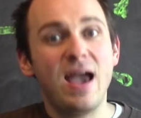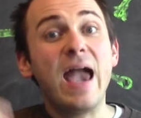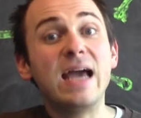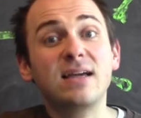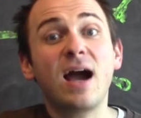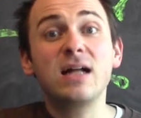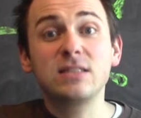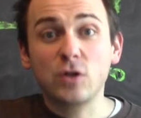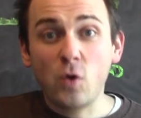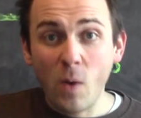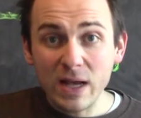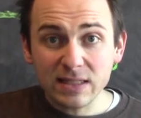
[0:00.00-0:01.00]
and
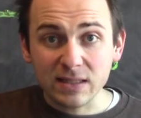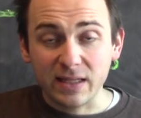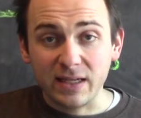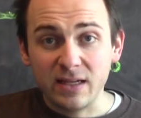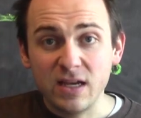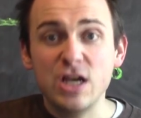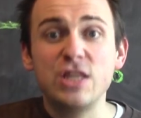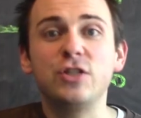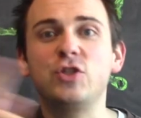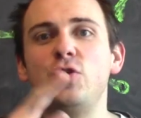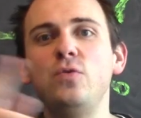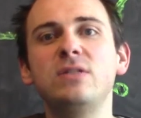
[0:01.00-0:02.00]
consequently, the
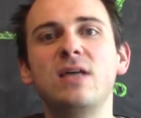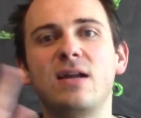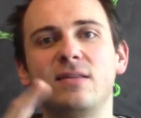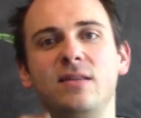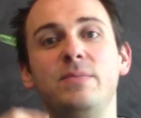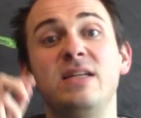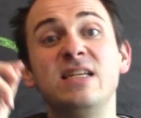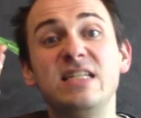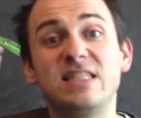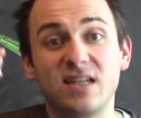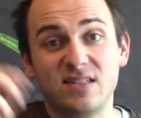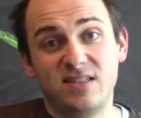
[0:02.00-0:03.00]
two-sided limit
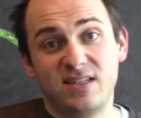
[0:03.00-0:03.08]
doesn't